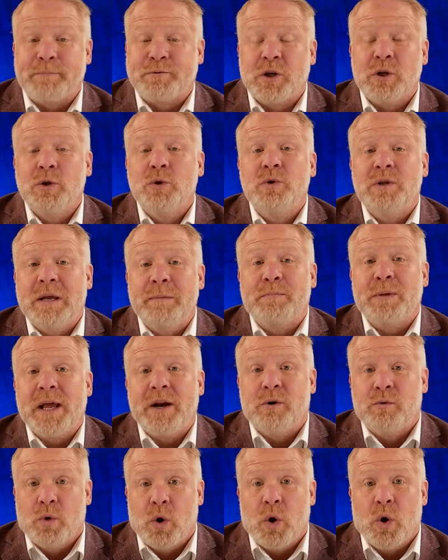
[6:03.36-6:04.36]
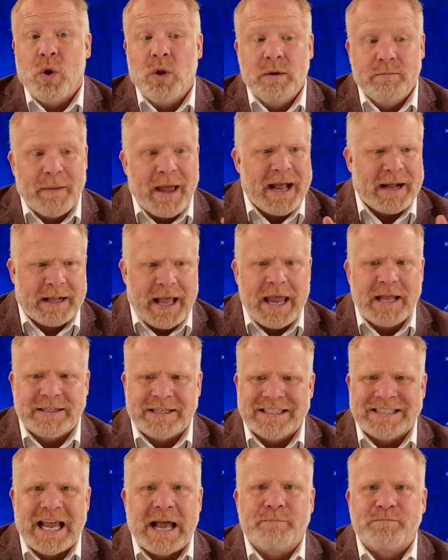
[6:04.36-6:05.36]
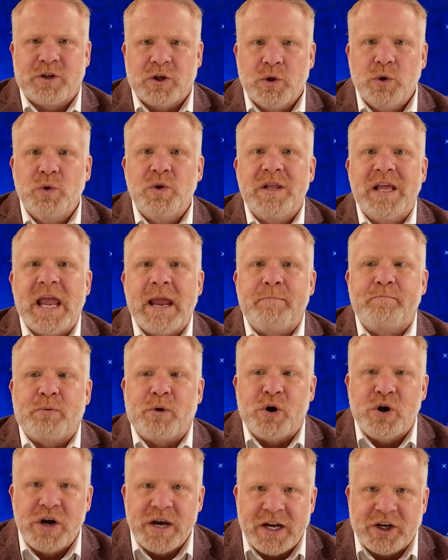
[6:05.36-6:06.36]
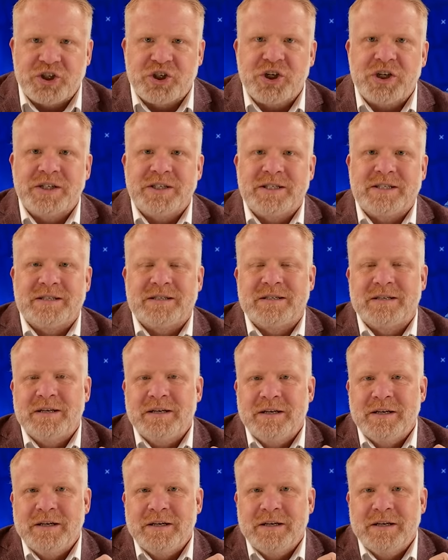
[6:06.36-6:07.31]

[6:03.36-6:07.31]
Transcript: absolutely played a role. Matt Gaetz is absolutely a pernicious,